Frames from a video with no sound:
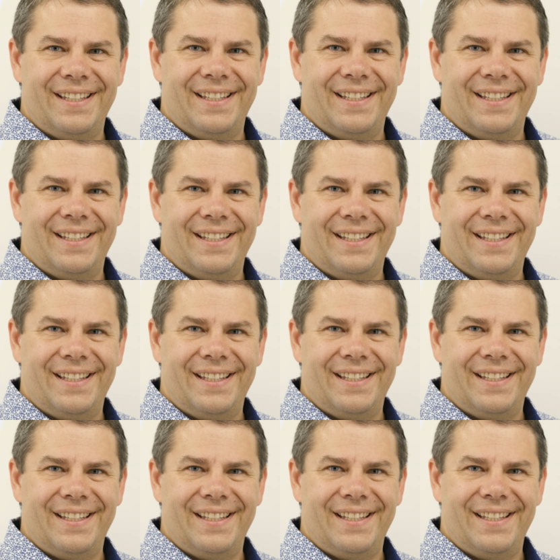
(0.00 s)

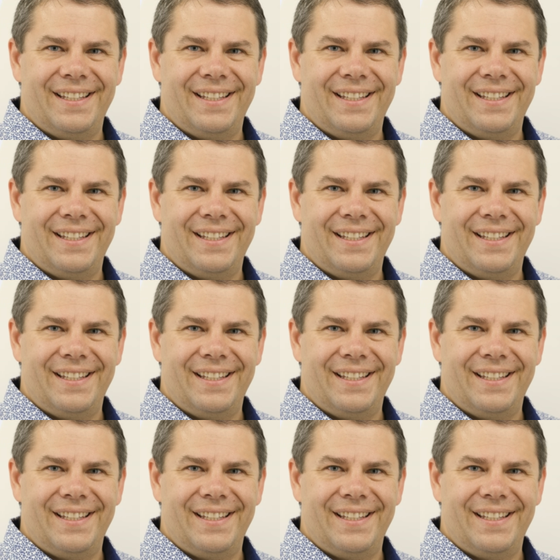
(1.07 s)

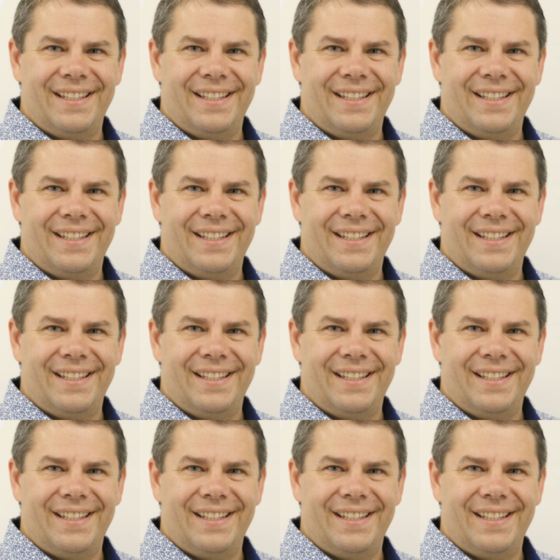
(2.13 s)

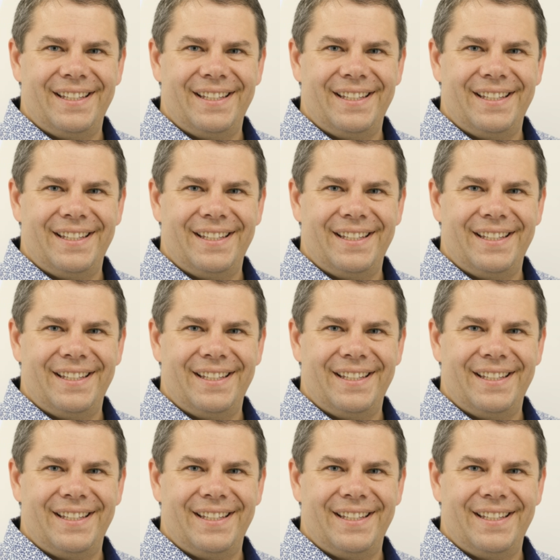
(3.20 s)

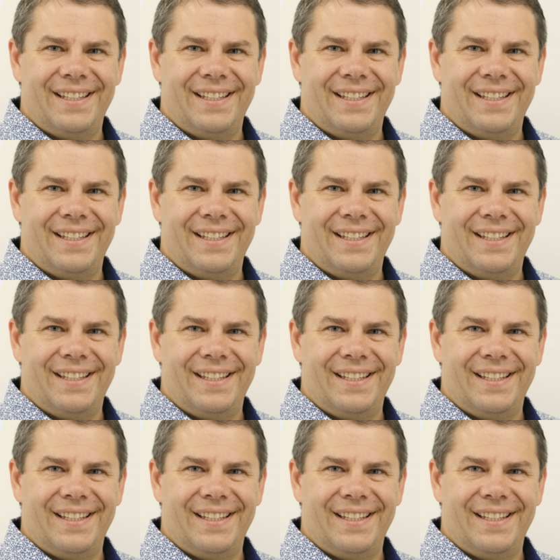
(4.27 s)
This is a still picture; no speech is visible.